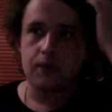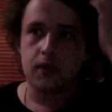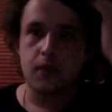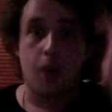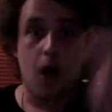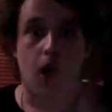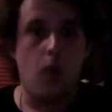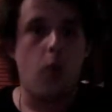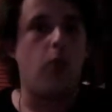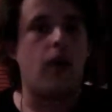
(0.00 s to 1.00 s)
But
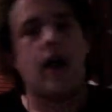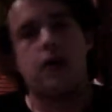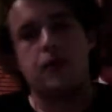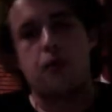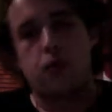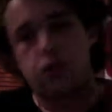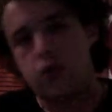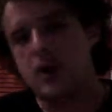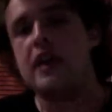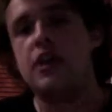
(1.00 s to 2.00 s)
all round,
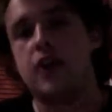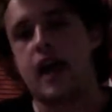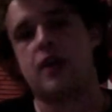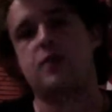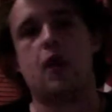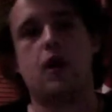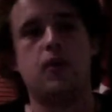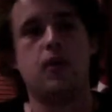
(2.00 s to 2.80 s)
really good expo.